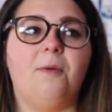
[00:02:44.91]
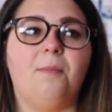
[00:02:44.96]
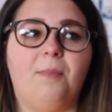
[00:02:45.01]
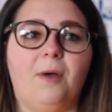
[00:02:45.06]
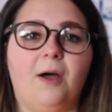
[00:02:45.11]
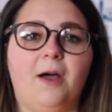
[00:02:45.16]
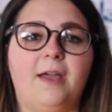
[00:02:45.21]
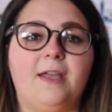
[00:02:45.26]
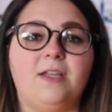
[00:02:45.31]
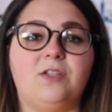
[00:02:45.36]

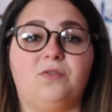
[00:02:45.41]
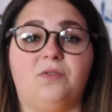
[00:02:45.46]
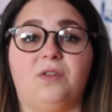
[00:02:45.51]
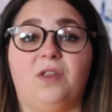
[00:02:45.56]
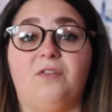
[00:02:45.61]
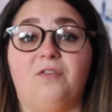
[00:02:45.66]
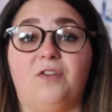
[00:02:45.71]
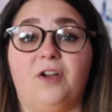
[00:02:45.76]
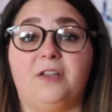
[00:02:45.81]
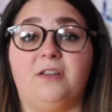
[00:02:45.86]
But it's
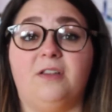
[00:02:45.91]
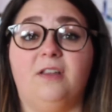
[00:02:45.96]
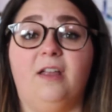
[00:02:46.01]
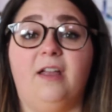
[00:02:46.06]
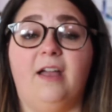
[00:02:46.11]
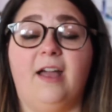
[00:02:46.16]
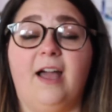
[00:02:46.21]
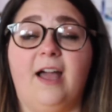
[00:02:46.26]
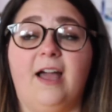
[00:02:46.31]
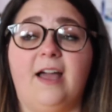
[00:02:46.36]
really fun.
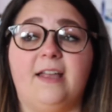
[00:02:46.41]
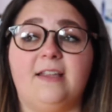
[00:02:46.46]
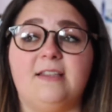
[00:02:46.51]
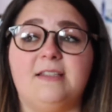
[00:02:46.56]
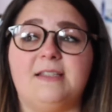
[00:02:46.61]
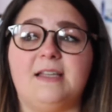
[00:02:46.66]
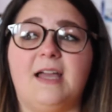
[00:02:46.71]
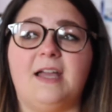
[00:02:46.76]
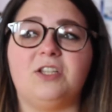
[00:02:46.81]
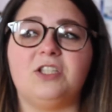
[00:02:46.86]

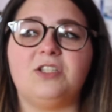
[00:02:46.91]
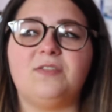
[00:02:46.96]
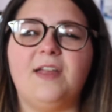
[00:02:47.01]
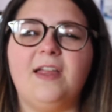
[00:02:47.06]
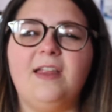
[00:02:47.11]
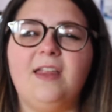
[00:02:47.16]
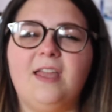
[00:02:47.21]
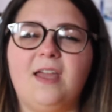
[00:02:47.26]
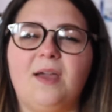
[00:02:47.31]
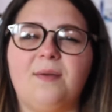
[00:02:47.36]
And I just
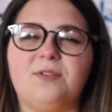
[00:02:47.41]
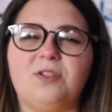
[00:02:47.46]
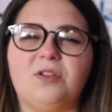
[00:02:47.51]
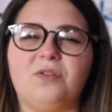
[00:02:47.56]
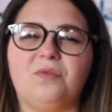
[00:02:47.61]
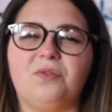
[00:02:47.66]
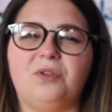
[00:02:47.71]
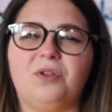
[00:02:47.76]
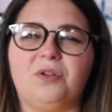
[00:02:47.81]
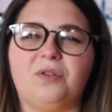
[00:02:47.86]
felt like I was
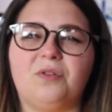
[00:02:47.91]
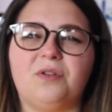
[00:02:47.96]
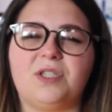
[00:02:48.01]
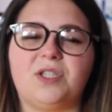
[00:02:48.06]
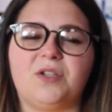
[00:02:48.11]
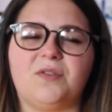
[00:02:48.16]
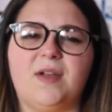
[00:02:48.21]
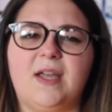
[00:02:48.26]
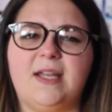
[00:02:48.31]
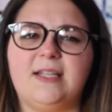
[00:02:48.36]
on a roller
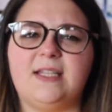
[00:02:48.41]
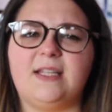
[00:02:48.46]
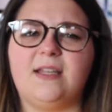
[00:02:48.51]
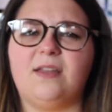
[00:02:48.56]
coaster ride,